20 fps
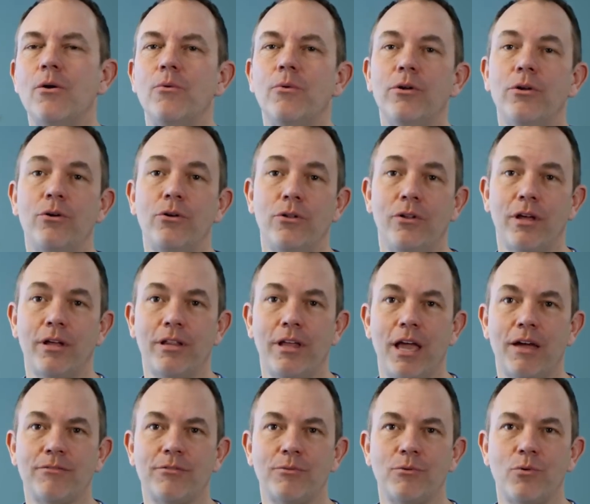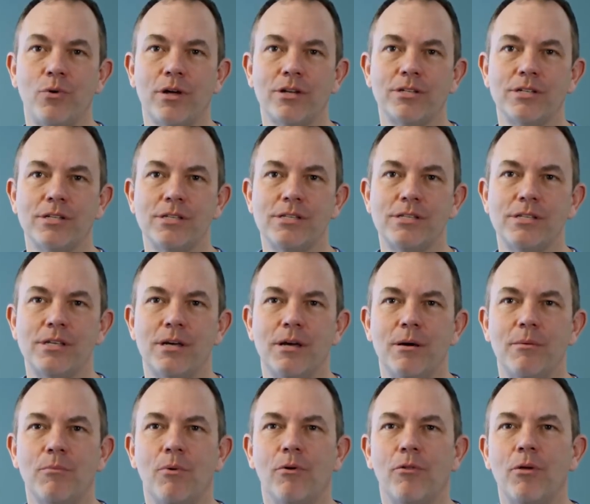We know you'll likely have some questions,
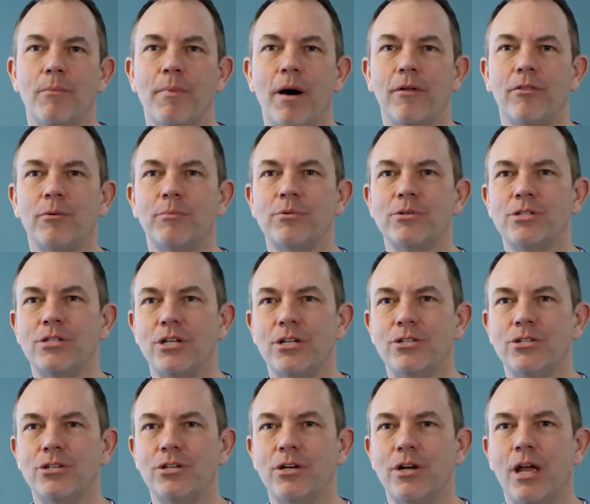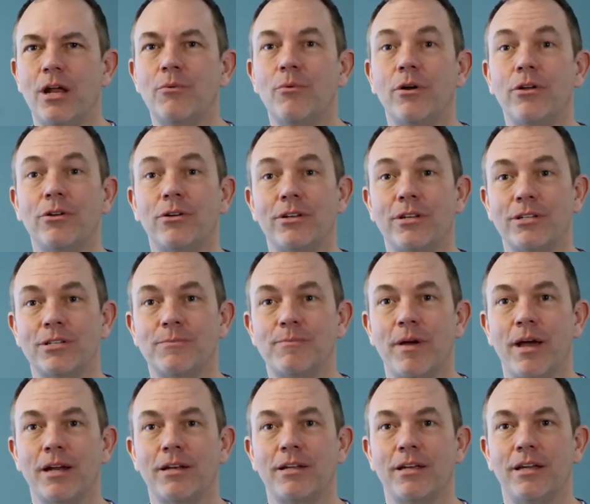both about the procedure and what you can
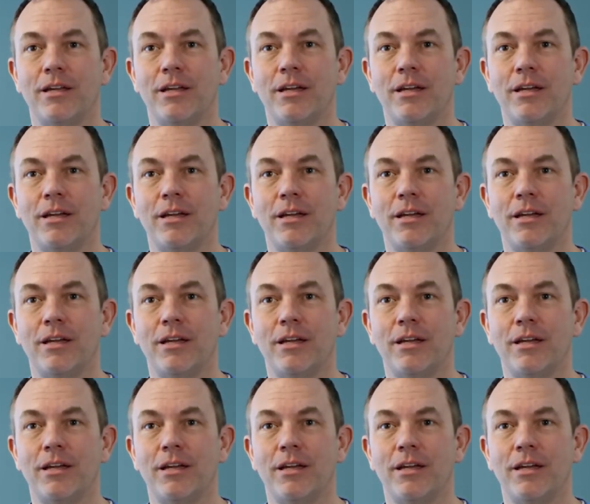expect.